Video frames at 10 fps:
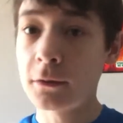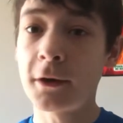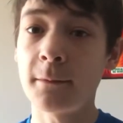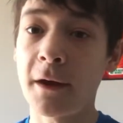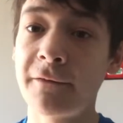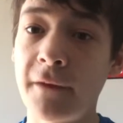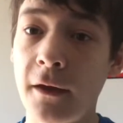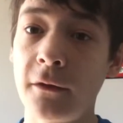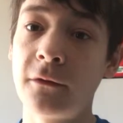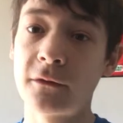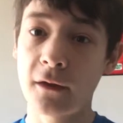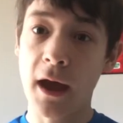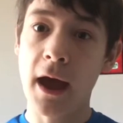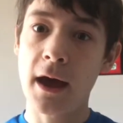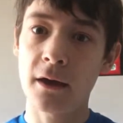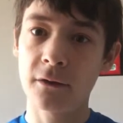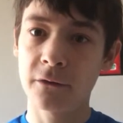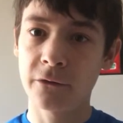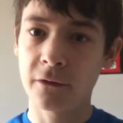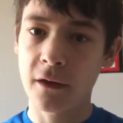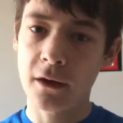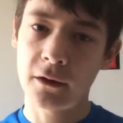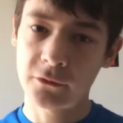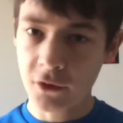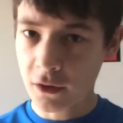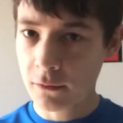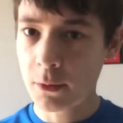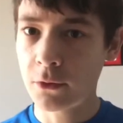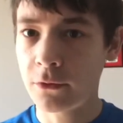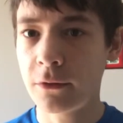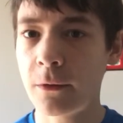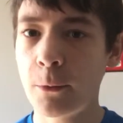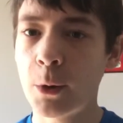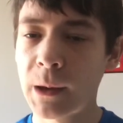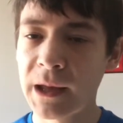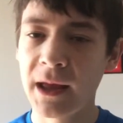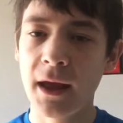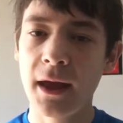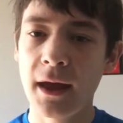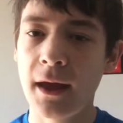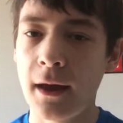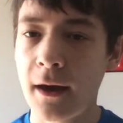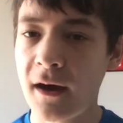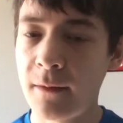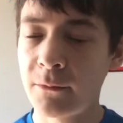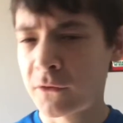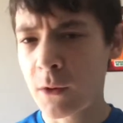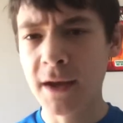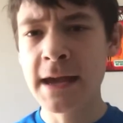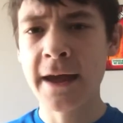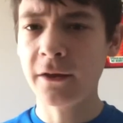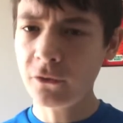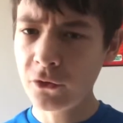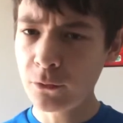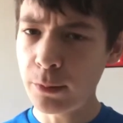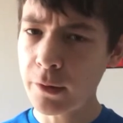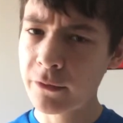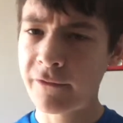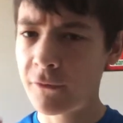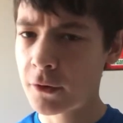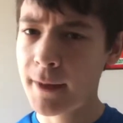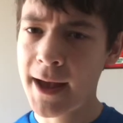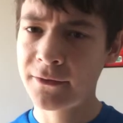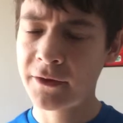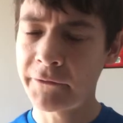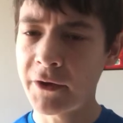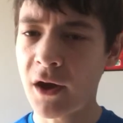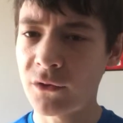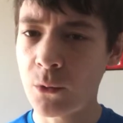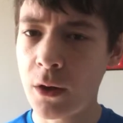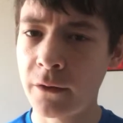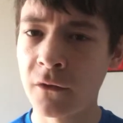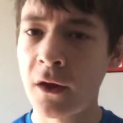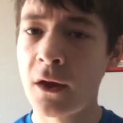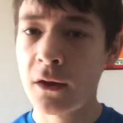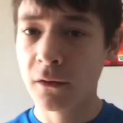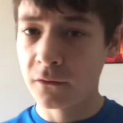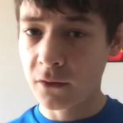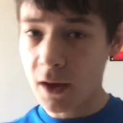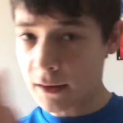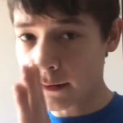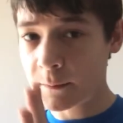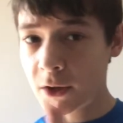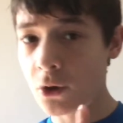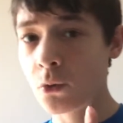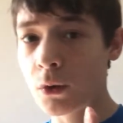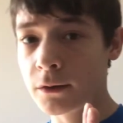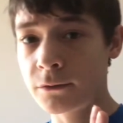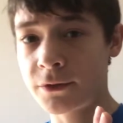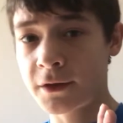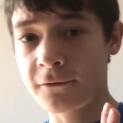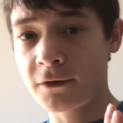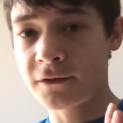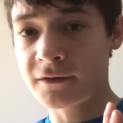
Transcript: look at my face as I talk about the book. So I can do both formats if you guys want. So yeah, let me know what you think of this